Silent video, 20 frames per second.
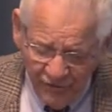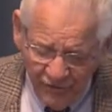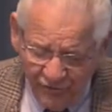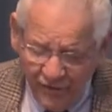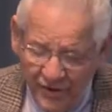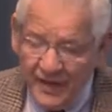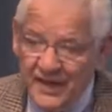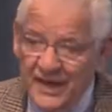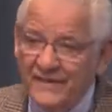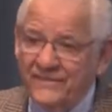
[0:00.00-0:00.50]

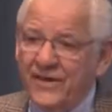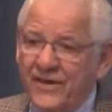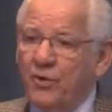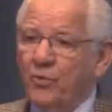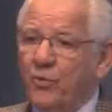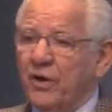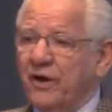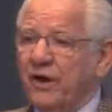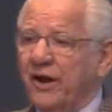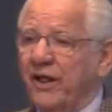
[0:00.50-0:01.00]

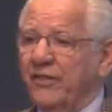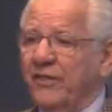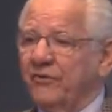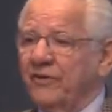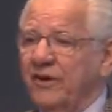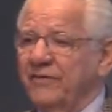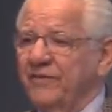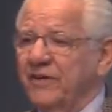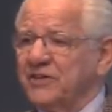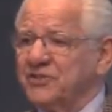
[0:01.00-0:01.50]
forgiving one
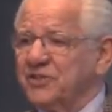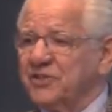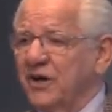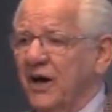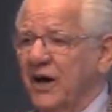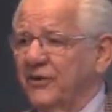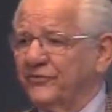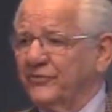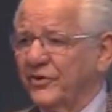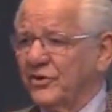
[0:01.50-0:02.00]
another, even as
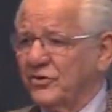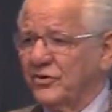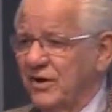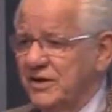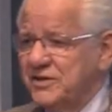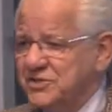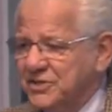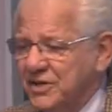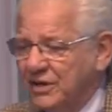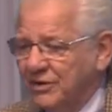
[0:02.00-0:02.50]
God for
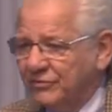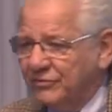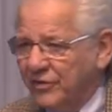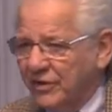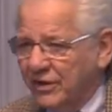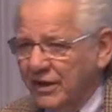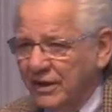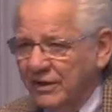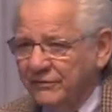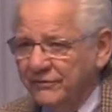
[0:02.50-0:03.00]
Christ's sake
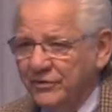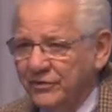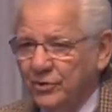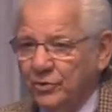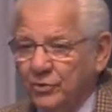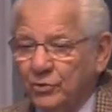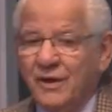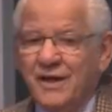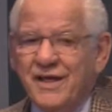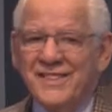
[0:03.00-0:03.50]
forgave
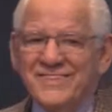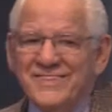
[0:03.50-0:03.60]
you.